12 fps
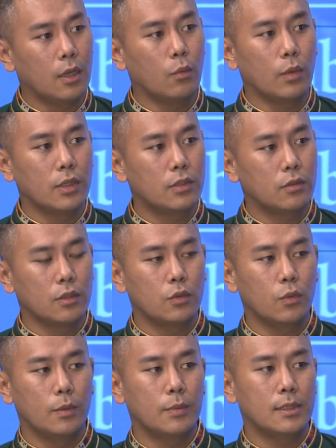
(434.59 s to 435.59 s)
and one
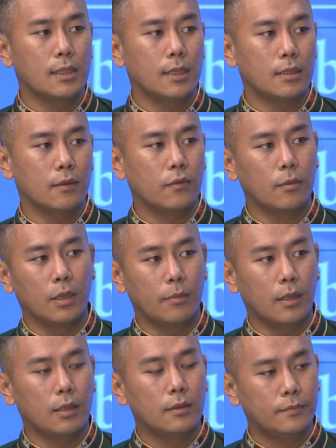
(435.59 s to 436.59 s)
student will be selected from
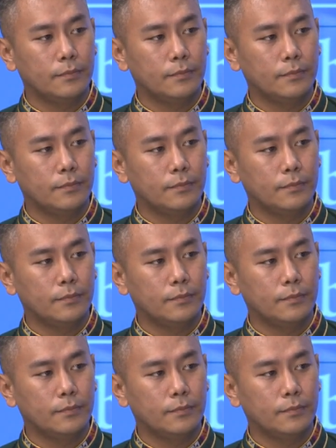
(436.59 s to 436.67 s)
Nepal.